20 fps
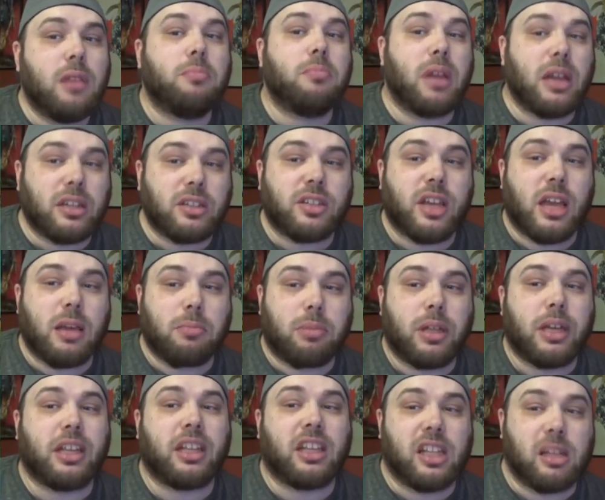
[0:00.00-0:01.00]
Makes
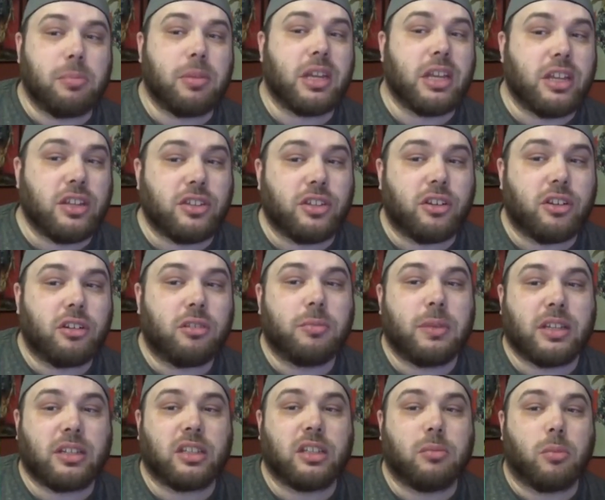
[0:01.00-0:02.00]
gameplay a little bit easier, it
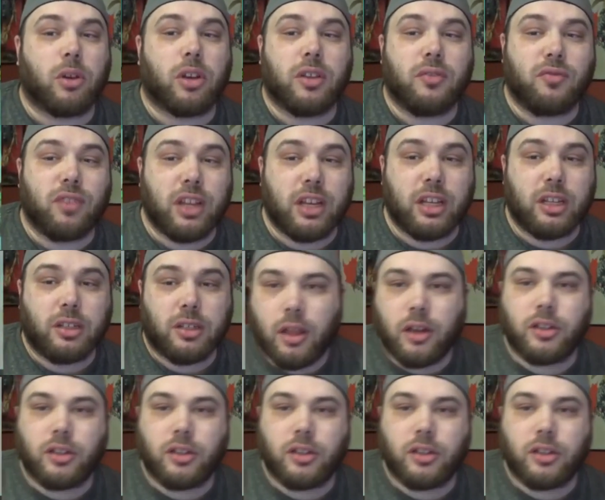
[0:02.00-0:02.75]
makes it a little more convenient.